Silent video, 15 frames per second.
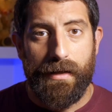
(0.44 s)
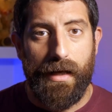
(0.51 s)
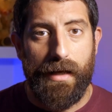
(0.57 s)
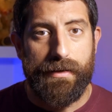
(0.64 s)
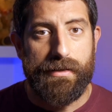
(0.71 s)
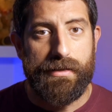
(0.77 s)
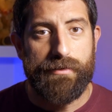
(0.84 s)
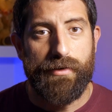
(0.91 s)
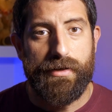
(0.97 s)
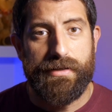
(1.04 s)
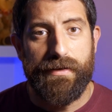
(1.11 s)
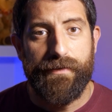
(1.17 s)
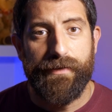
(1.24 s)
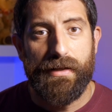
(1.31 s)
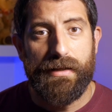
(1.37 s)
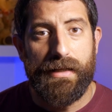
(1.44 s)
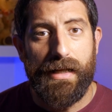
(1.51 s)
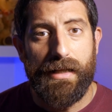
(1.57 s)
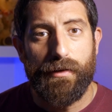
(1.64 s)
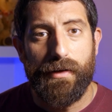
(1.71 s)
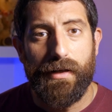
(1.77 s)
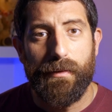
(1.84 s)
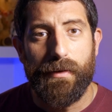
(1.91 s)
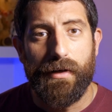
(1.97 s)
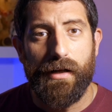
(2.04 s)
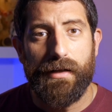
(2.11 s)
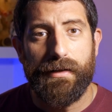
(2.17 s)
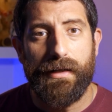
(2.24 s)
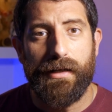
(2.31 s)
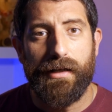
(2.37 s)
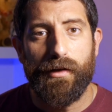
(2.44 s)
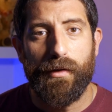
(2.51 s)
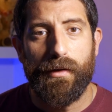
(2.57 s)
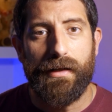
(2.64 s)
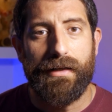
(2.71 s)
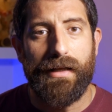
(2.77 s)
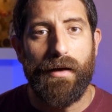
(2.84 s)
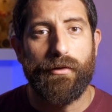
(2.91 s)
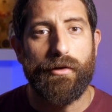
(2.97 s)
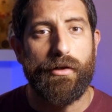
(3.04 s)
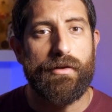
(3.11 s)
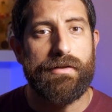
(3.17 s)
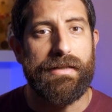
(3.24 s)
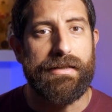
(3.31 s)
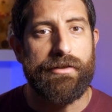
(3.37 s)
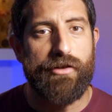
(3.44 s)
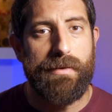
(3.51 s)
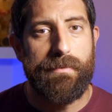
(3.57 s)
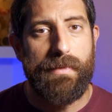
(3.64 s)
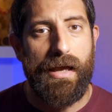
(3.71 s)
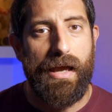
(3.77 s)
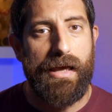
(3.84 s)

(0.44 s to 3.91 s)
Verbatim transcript: Hi, this is Roger in Finland, and today we're going to take a look at how to use the Trim